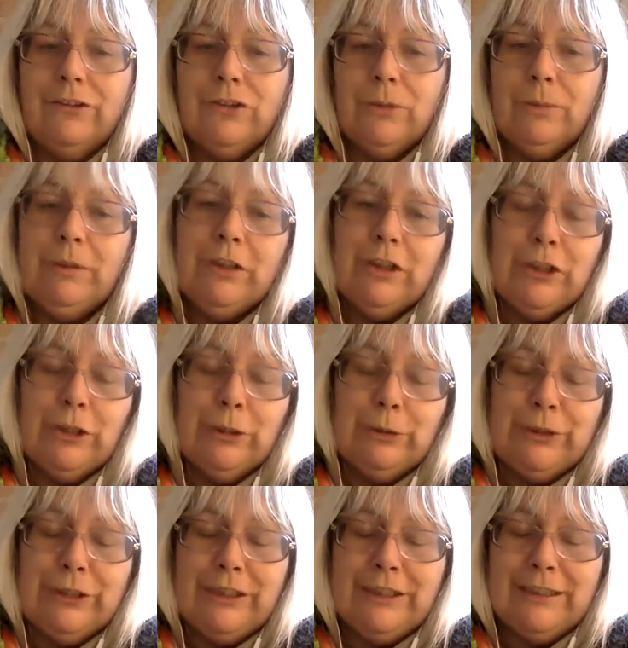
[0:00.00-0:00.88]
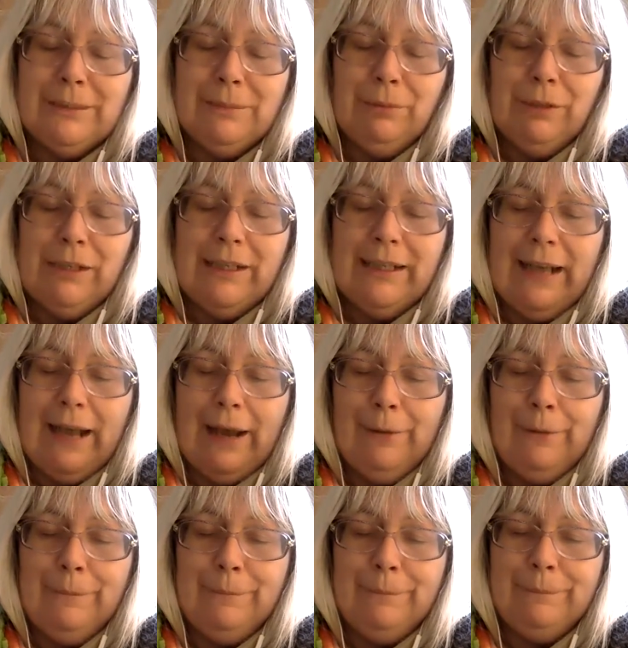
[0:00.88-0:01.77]
Dropping the shoulders and breathing
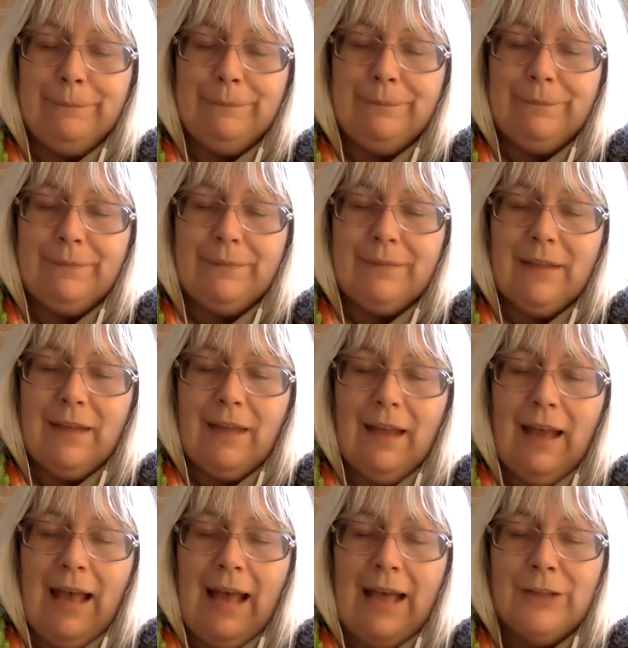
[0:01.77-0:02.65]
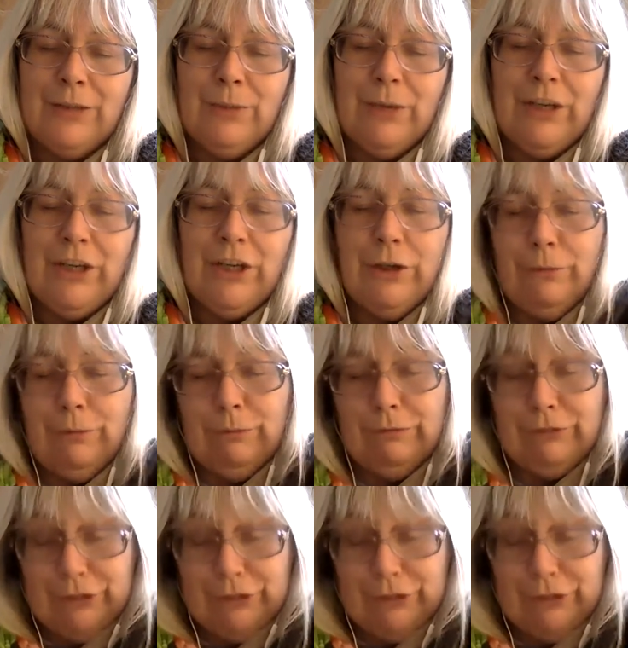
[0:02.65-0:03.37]
out. And when you